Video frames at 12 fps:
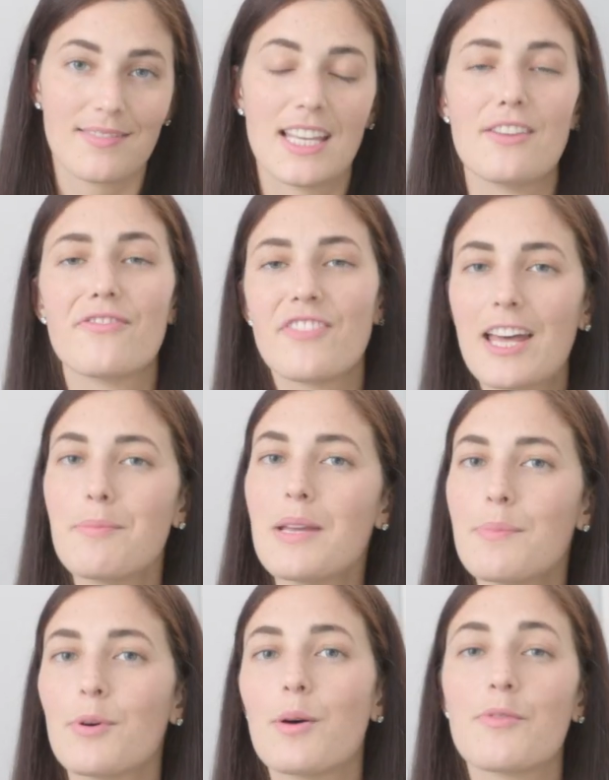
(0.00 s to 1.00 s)
He fed
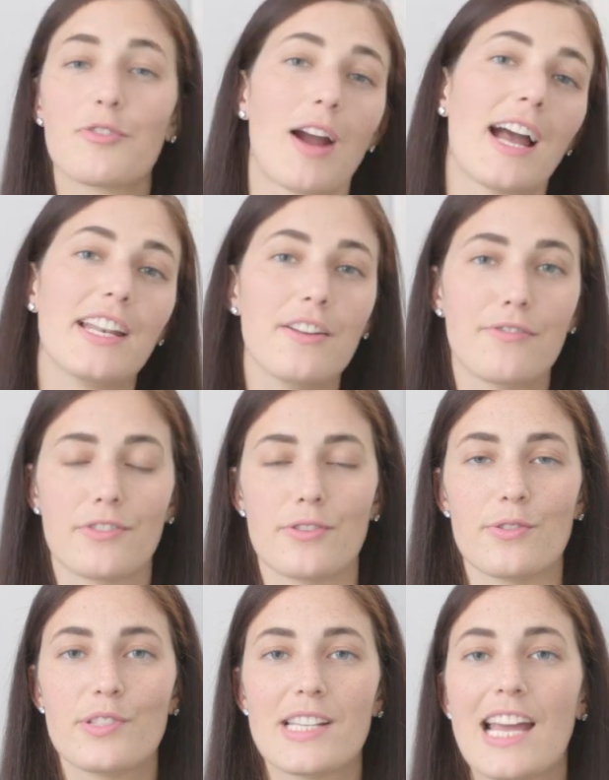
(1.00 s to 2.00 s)
people a variety of foods